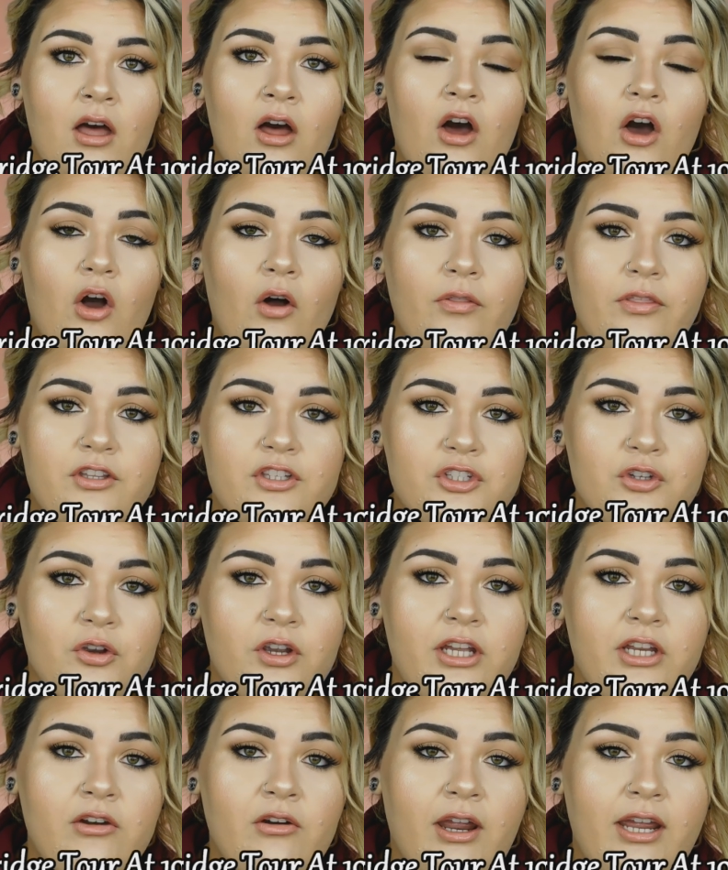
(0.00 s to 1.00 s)
on the
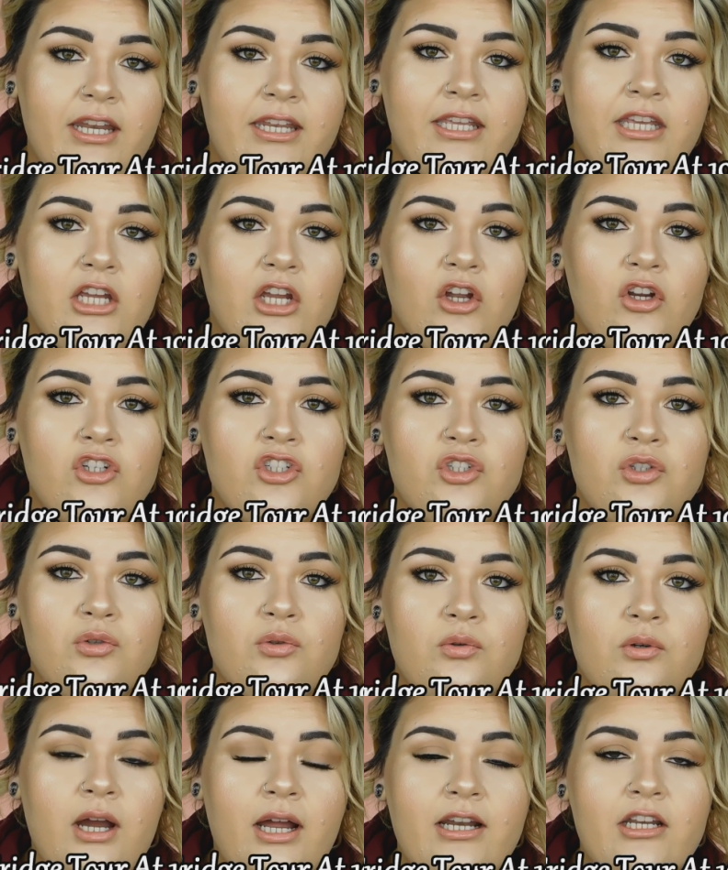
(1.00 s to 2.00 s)
screen right here
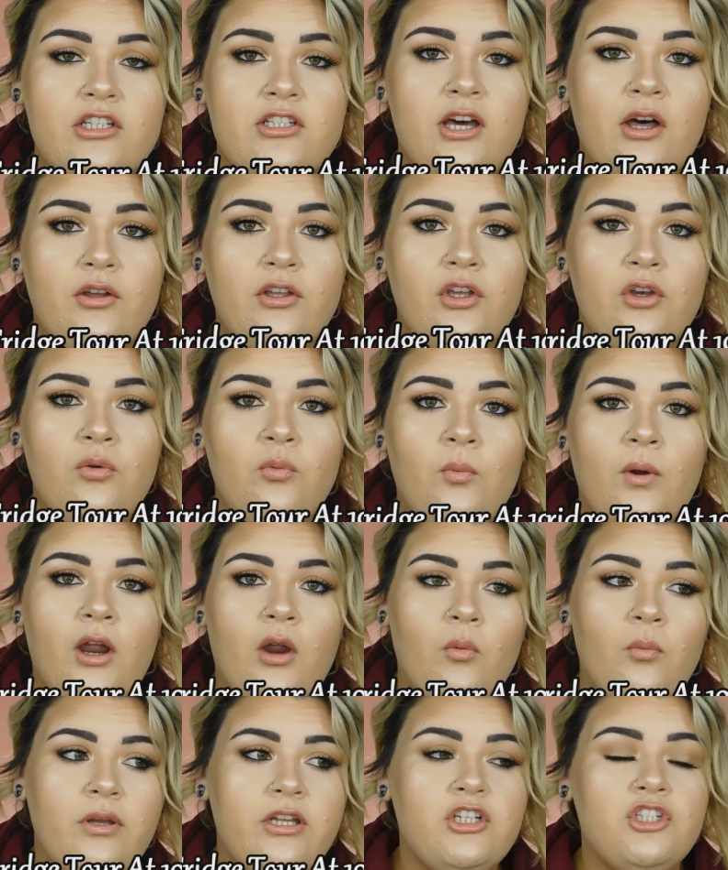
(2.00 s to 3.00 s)
to kind of tell you
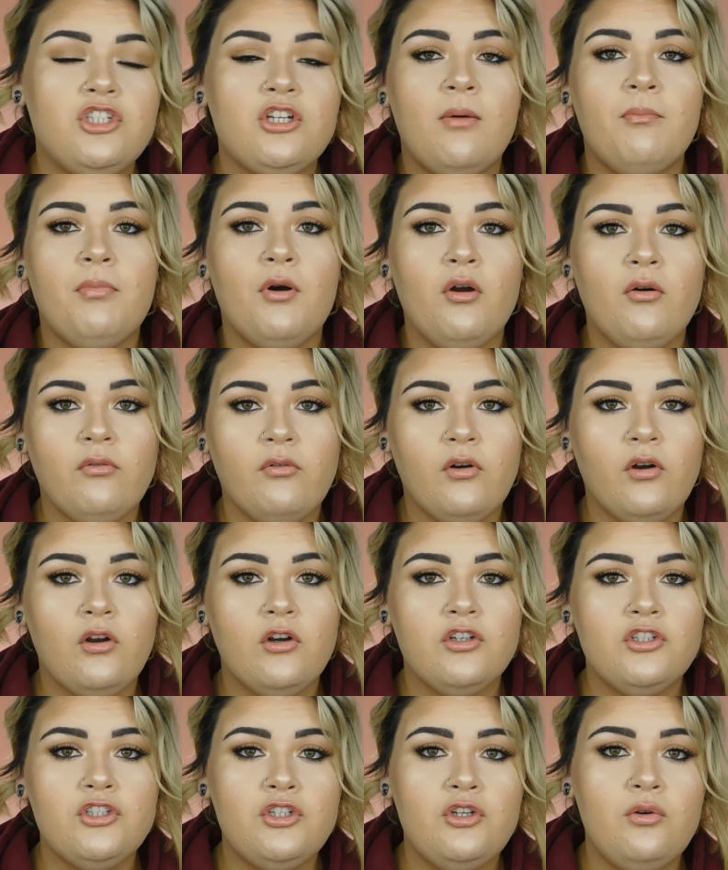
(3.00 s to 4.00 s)
where we jump
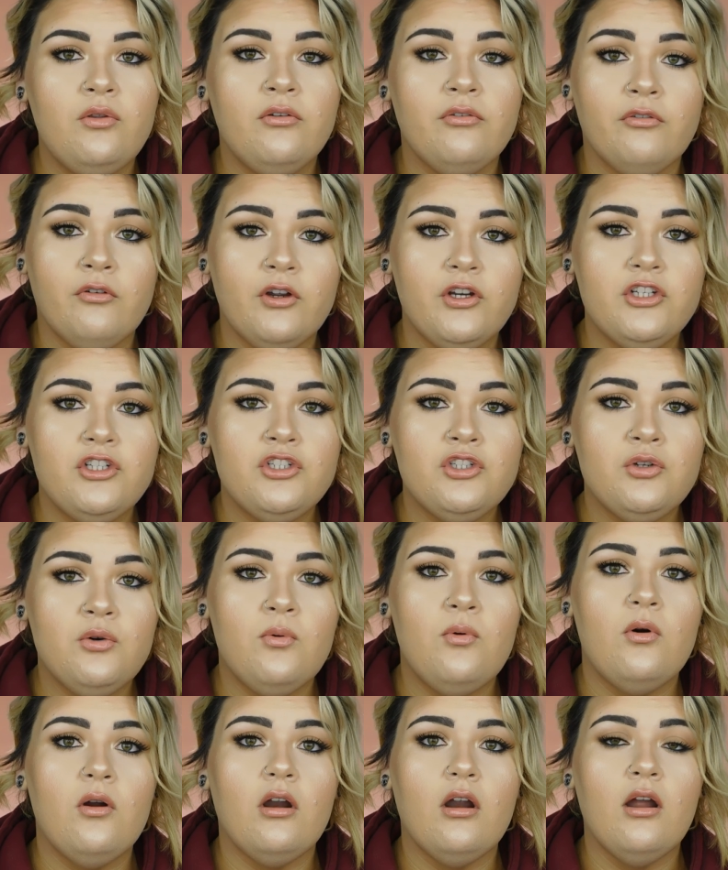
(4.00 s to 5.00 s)
over to the fridge
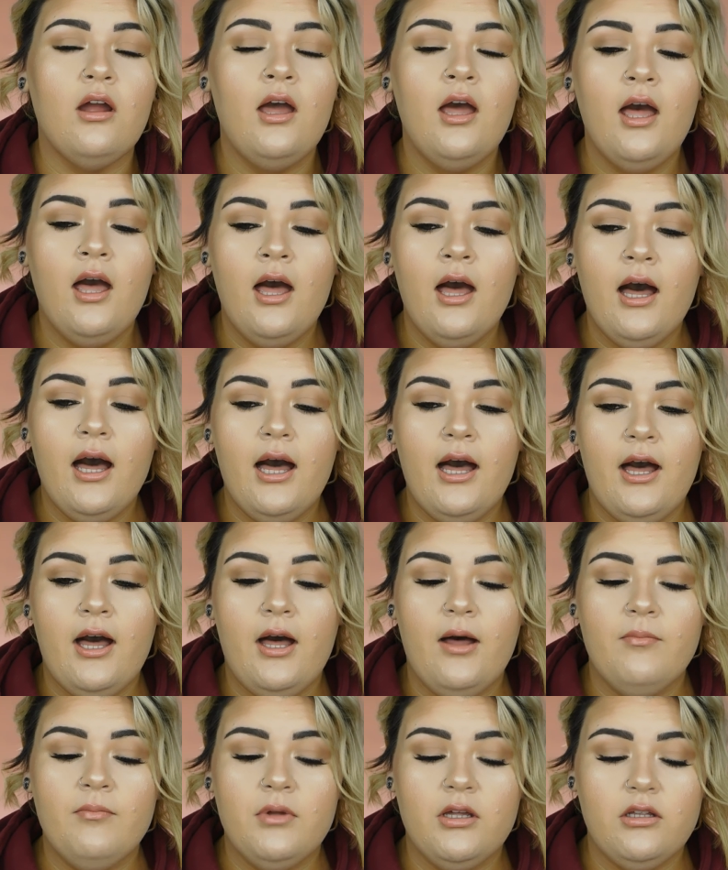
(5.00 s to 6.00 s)
tour,
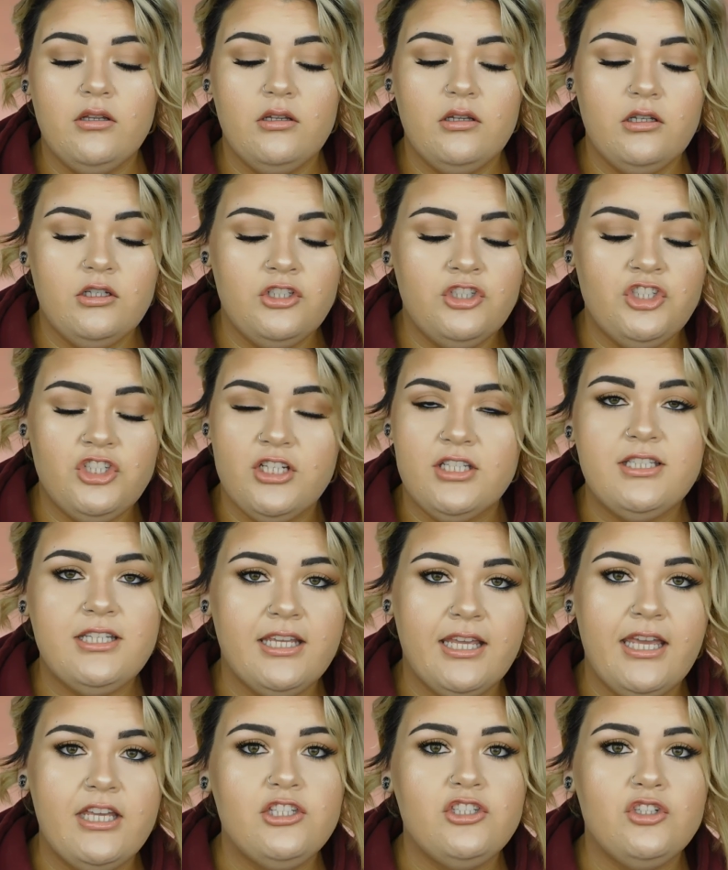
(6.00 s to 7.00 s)
um, just in
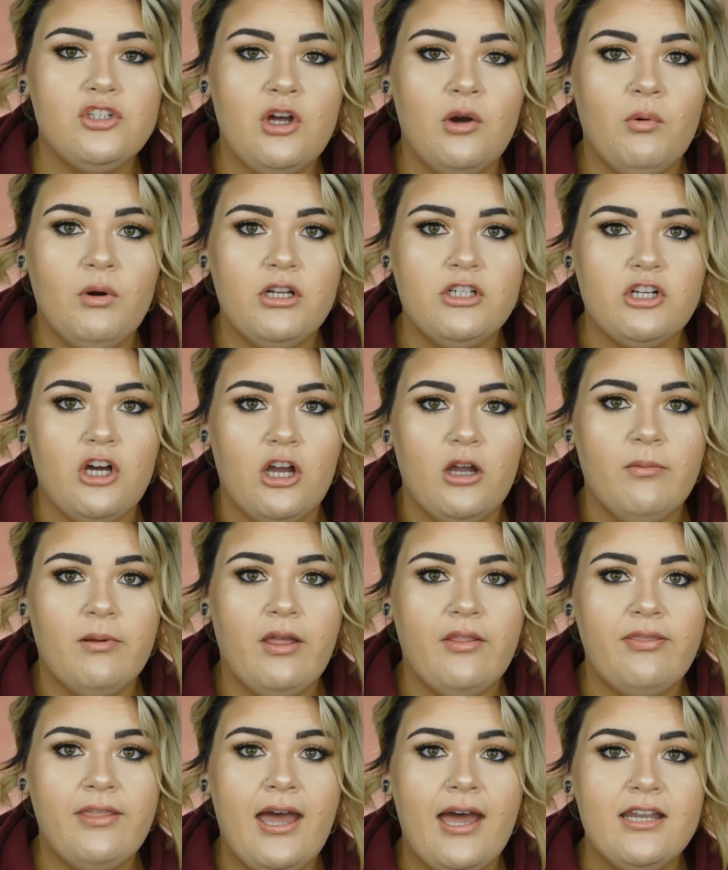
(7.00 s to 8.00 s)
case you don't want to talk
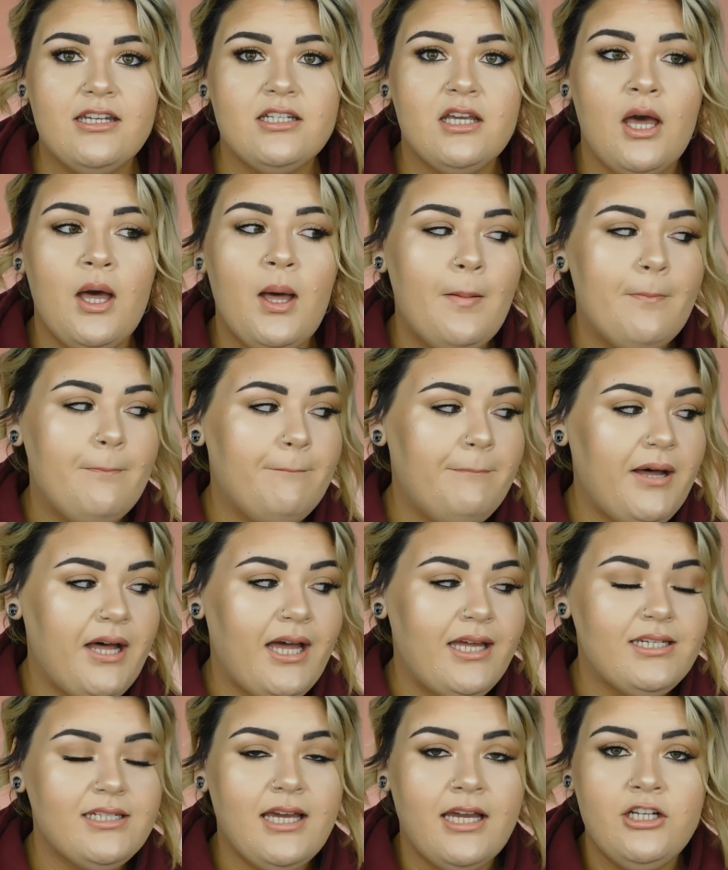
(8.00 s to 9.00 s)
about that.
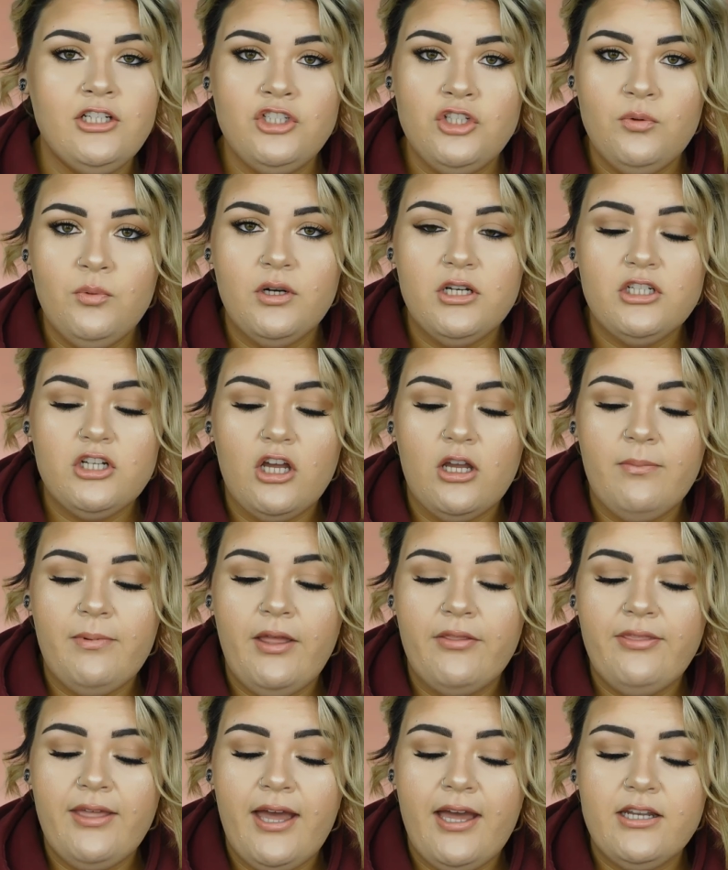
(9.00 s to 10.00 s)
But I do want to talk
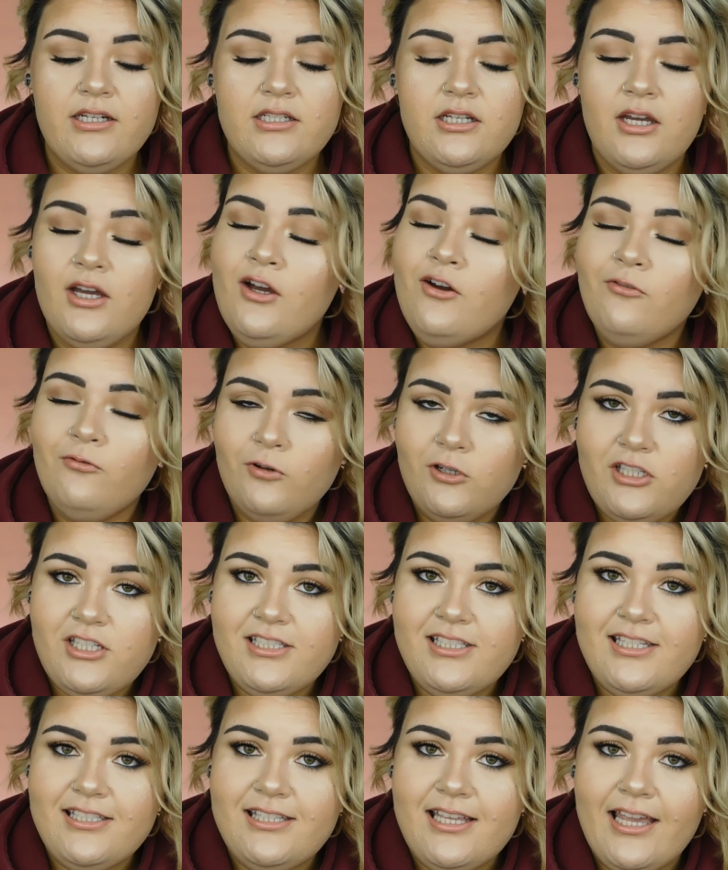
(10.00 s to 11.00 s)
about that for
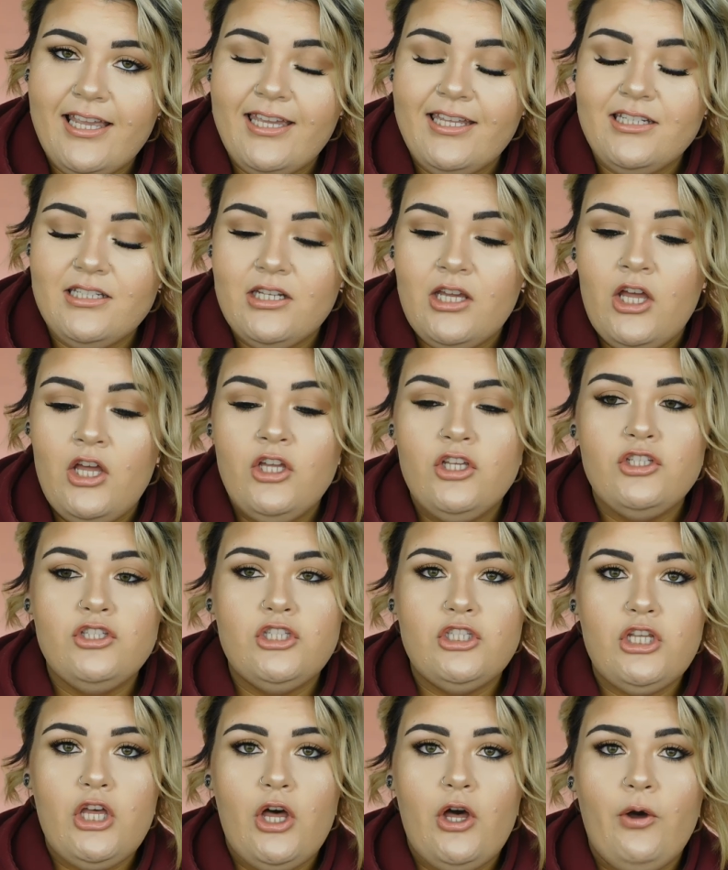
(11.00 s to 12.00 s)
just a second.
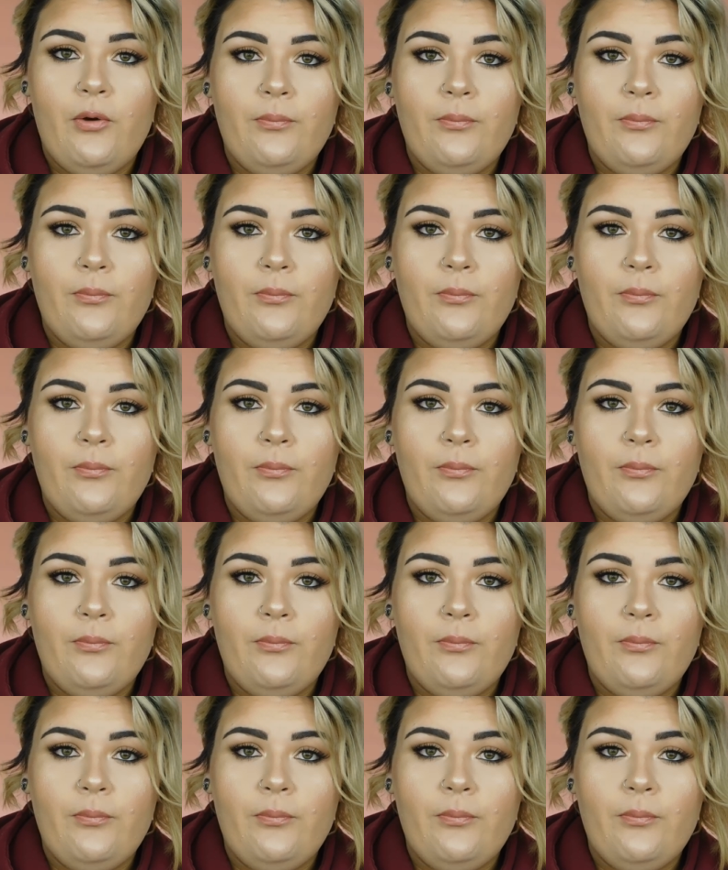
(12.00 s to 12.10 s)
So,